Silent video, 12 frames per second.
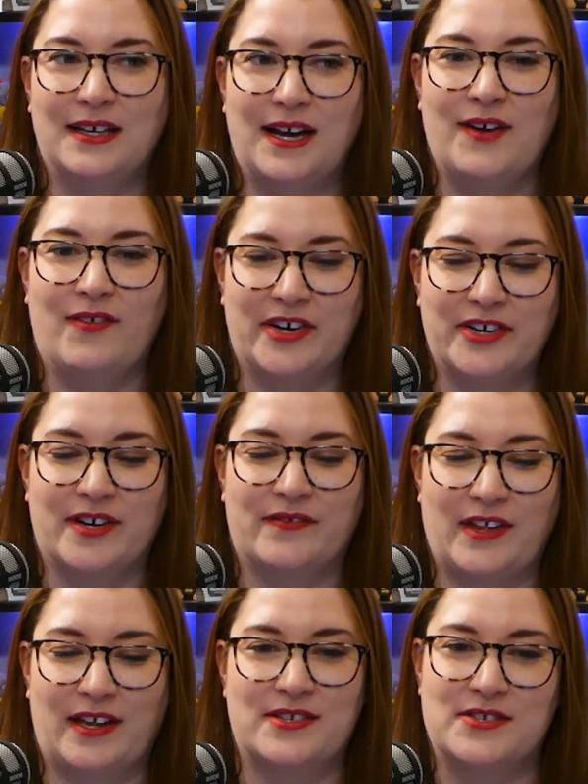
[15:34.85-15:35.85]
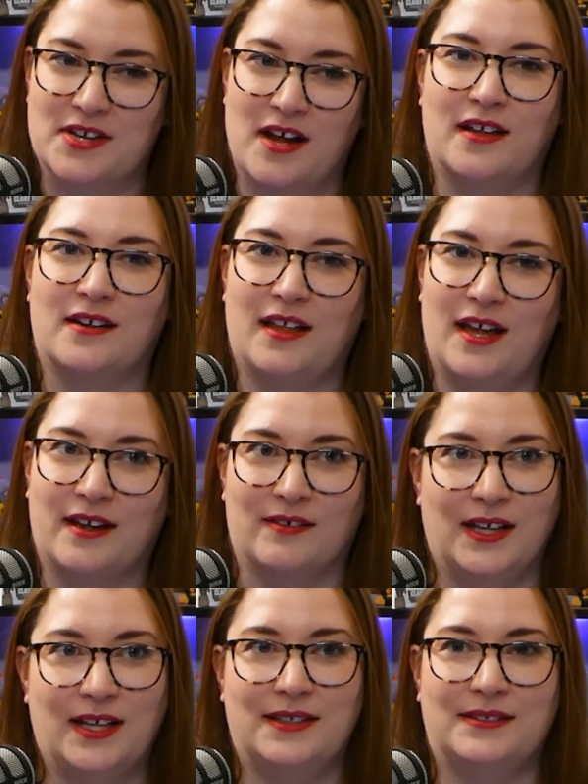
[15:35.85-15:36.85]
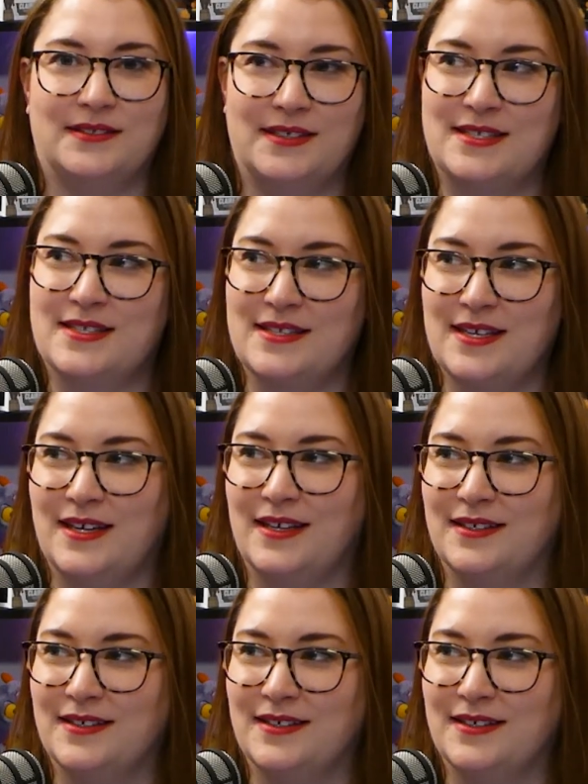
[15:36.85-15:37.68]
I wonder if they just all are like, well, this is it.